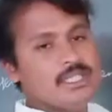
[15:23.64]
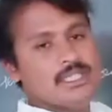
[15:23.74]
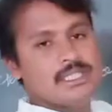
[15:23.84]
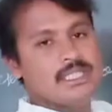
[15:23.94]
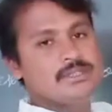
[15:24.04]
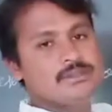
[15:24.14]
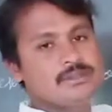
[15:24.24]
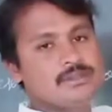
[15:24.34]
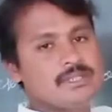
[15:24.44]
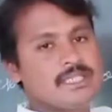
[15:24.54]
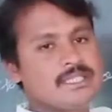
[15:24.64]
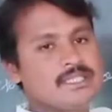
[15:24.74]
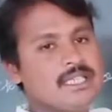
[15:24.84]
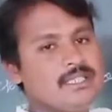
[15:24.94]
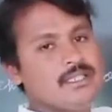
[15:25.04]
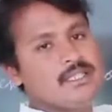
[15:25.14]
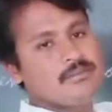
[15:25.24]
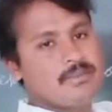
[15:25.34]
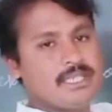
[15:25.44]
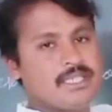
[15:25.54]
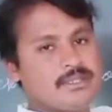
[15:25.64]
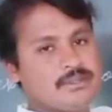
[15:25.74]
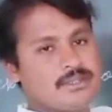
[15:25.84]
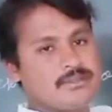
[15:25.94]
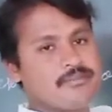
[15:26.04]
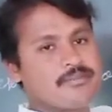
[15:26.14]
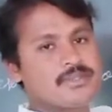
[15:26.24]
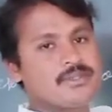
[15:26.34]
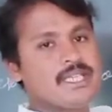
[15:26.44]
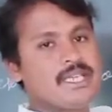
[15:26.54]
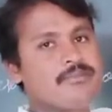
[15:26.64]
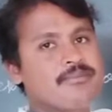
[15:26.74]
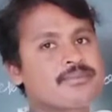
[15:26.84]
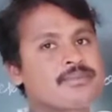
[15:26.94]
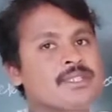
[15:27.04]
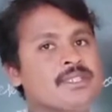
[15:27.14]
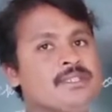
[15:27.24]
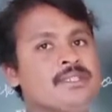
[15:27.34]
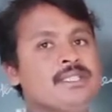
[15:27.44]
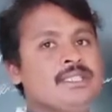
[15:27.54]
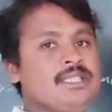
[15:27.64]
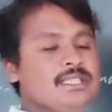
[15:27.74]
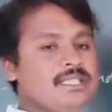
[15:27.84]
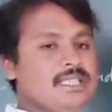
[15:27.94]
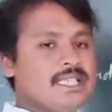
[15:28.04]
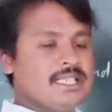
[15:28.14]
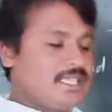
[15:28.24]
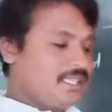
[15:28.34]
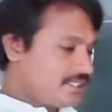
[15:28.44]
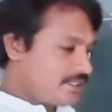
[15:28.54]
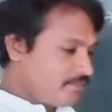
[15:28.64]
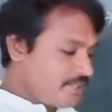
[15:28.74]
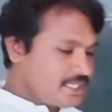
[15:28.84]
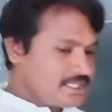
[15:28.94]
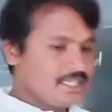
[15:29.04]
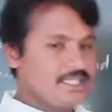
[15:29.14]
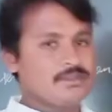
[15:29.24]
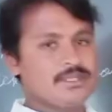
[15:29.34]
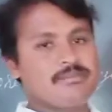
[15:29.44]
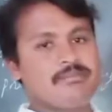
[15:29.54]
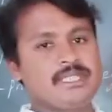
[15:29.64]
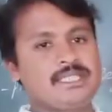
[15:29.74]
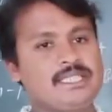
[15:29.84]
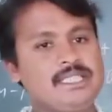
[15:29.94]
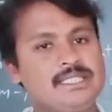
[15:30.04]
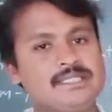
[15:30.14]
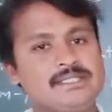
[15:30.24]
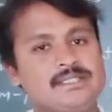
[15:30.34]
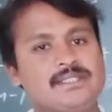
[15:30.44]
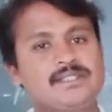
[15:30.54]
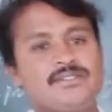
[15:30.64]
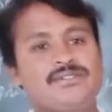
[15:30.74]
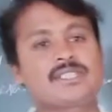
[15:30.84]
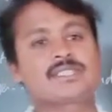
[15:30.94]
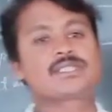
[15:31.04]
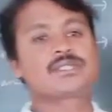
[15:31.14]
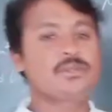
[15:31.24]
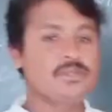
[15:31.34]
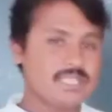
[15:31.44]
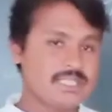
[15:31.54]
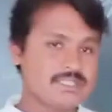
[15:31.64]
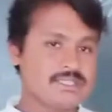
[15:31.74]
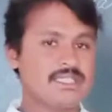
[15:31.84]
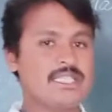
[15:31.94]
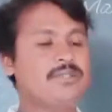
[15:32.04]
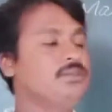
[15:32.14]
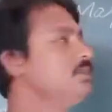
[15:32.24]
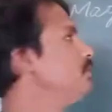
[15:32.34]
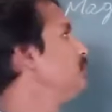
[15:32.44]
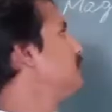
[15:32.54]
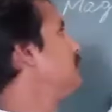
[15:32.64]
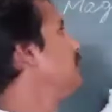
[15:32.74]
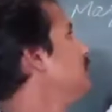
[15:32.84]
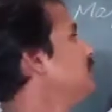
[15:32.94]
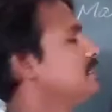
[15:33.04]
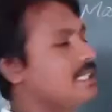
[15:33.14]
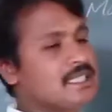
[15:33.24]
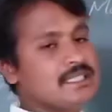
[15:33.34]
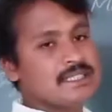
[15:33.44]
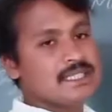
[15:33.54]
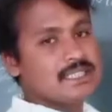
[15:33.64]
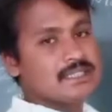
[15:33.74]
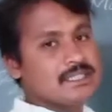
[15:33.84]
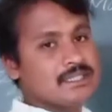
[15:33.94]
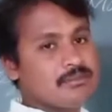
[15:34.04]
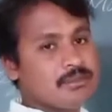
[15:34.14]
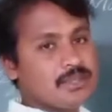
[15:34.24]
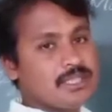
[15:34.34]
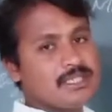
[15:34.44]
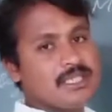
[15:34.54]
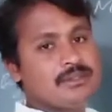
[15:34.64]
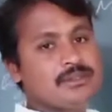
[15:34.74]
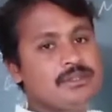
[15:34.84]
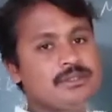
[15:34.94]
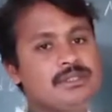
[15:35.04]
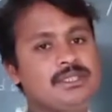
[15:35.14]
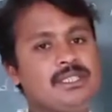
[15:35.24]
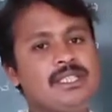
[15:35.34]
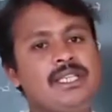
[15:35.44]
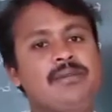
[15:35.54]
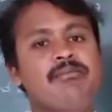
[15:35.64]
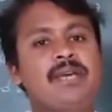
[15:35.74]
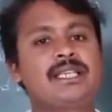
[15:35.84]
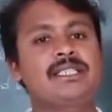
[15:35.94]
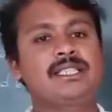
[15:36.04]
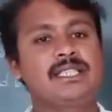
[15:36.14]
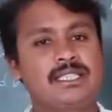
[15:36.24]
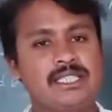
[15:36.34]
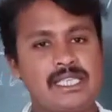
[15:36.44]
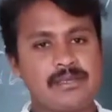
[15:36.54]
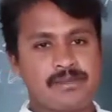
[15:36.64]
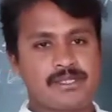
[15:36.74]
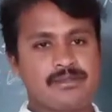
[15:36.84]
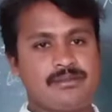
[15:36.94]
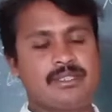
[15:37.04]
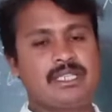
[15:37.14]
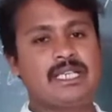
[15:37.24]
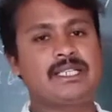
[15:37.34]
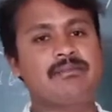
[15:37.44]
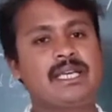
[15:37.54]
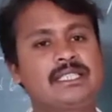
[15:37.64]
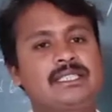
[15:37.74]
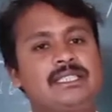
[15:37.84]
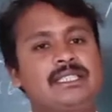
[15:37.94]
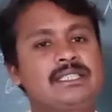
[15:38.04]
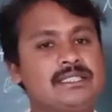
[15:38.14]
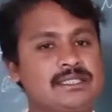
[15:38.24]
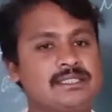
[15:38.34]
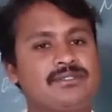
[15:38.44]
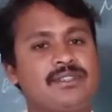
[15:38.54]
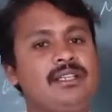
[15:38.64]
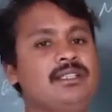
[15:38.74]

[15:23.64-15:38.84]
they use it to get the printout. Okay, here the major development is for storage. They have used in this second generation computer, they have used magnetic tapes and magnetic discs for